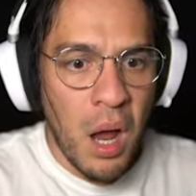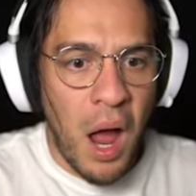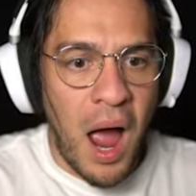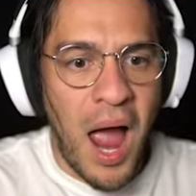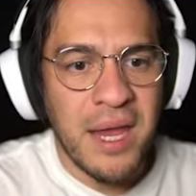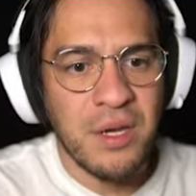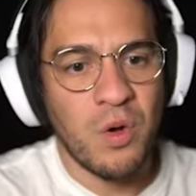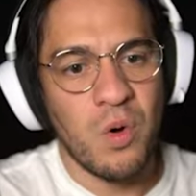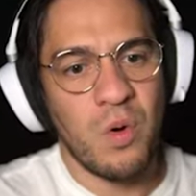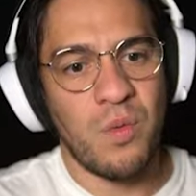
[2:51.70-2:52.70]
I
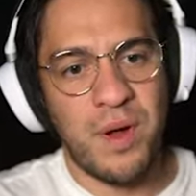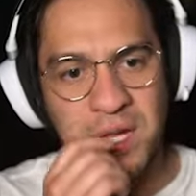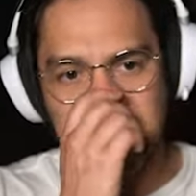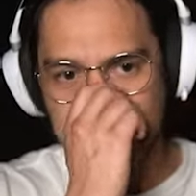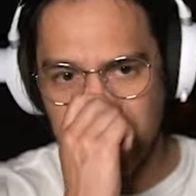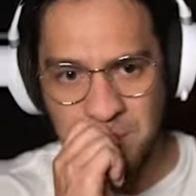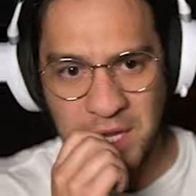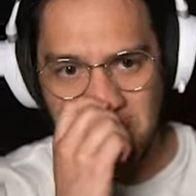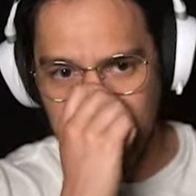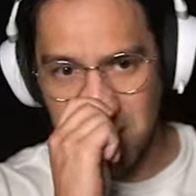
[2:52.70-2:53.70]
know, güey. Stop
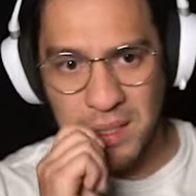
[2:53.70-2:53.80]
that.